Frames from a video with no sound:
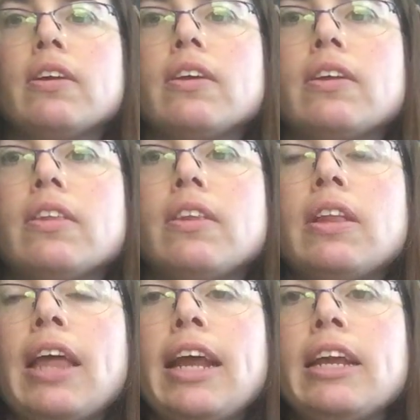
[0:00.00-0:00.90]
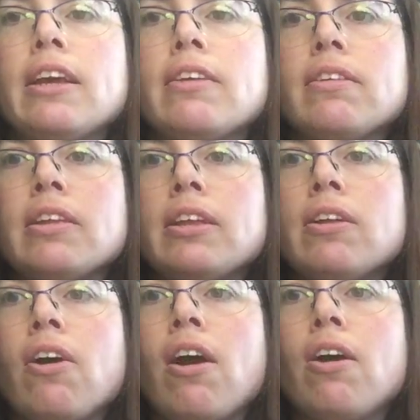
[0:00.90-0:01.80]
if the lighting is a
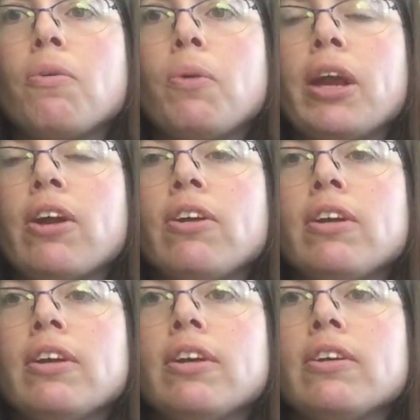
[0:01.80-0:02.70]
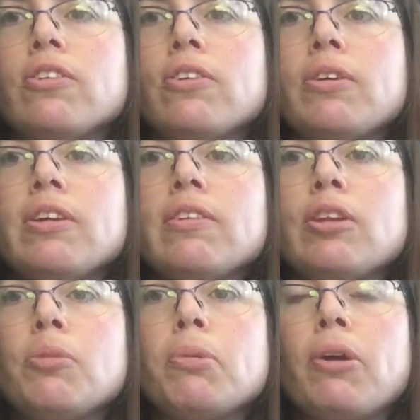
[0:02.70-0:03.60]
little weird. So he's a
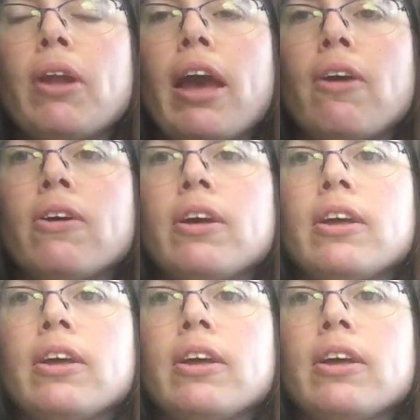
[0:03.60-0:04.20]
little blown out.